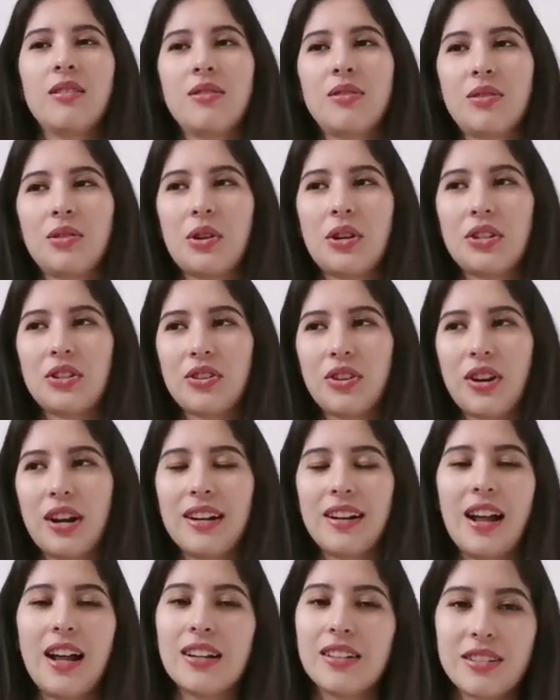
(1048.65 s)
So I try
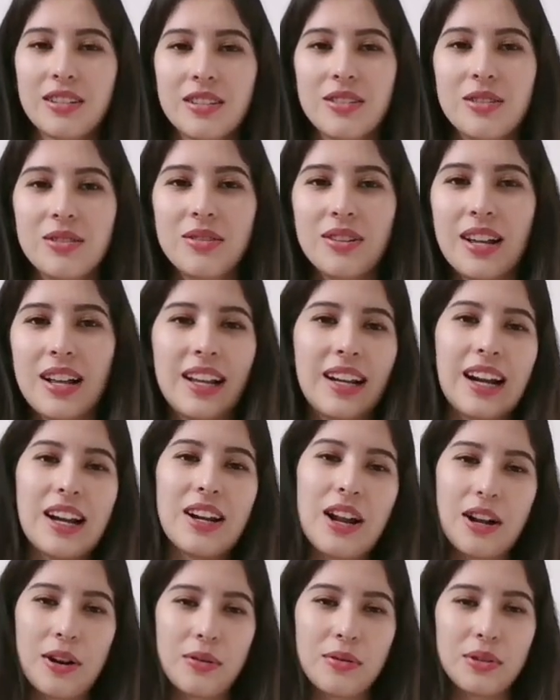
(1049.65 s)
not to do that.
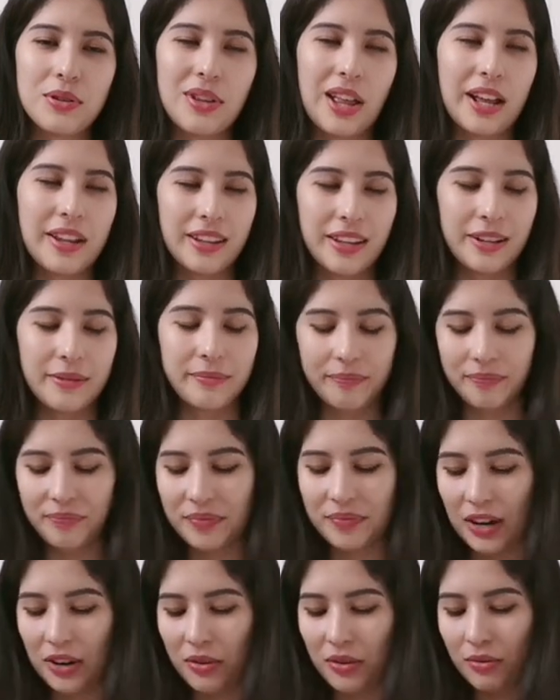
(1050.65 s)
Like I don't do that.
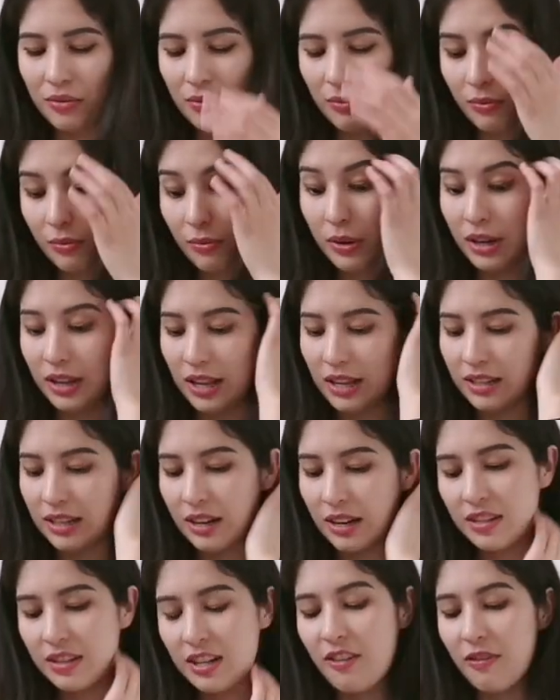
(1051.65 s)
Like, I don't wear that
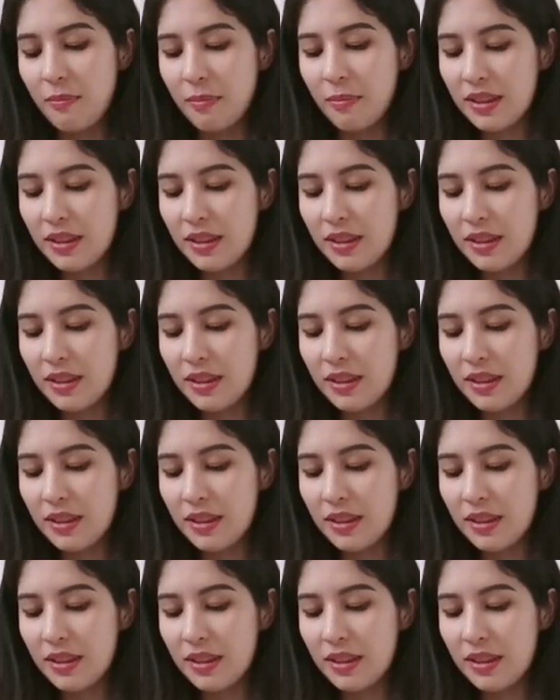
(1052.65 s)
kind of stuff.